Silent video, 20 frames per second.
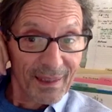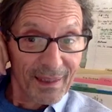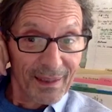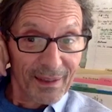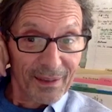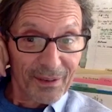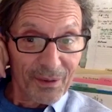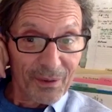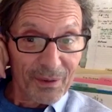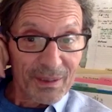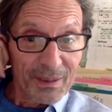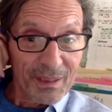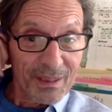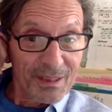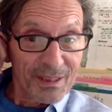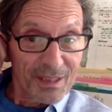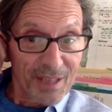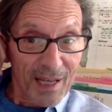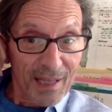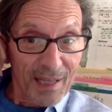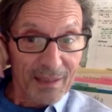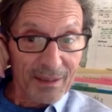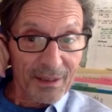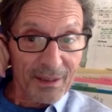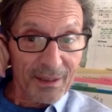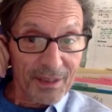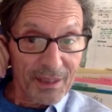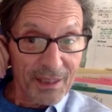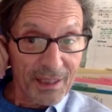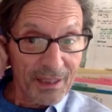So it's exactly
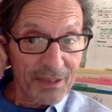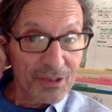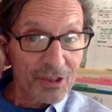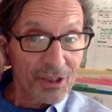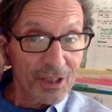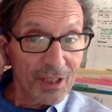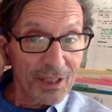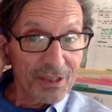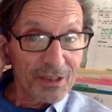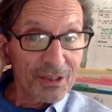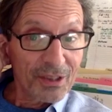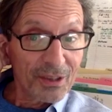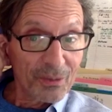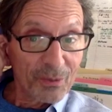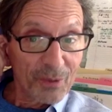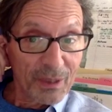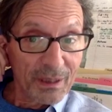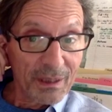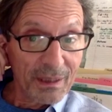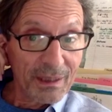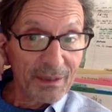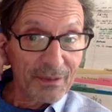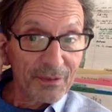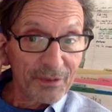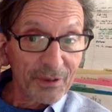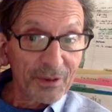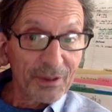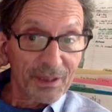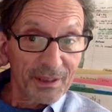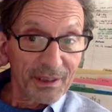the education we need
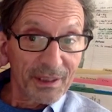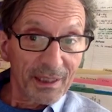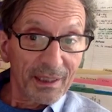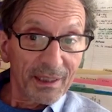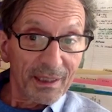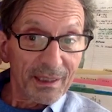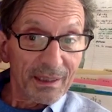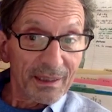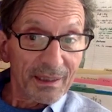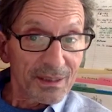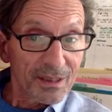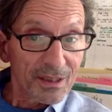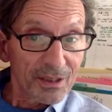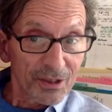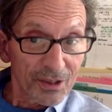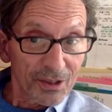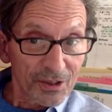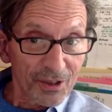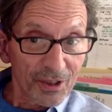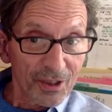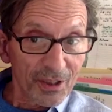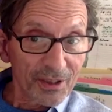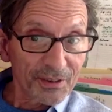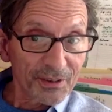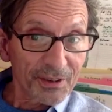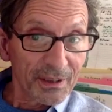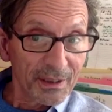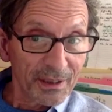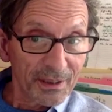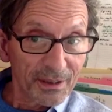for today is
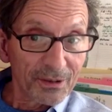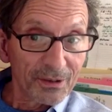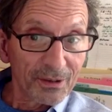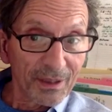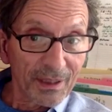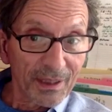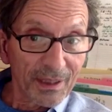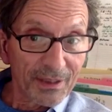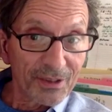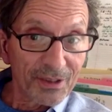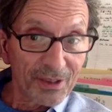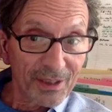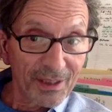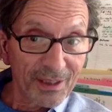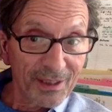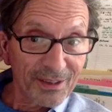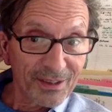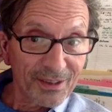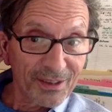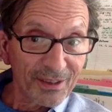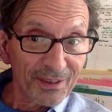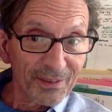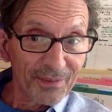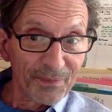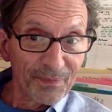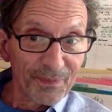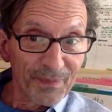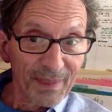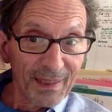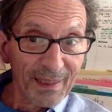Gestalt integral education.
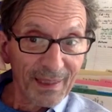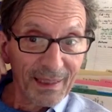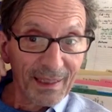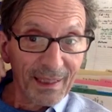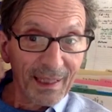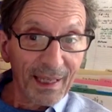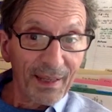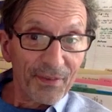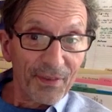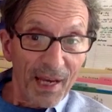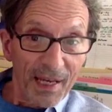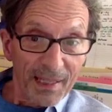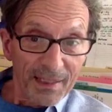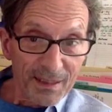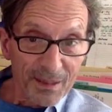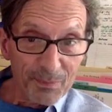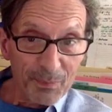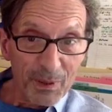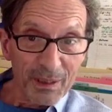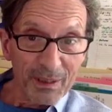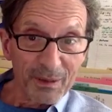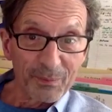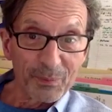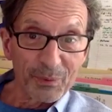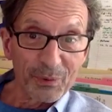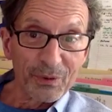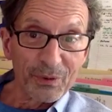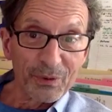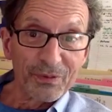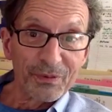And that's being
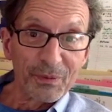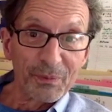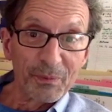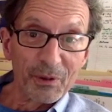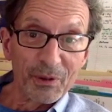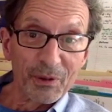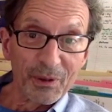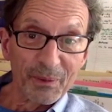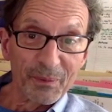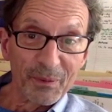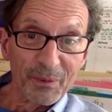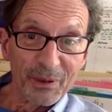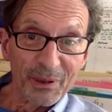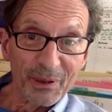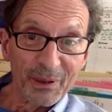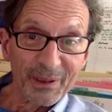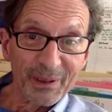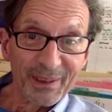proved more and more.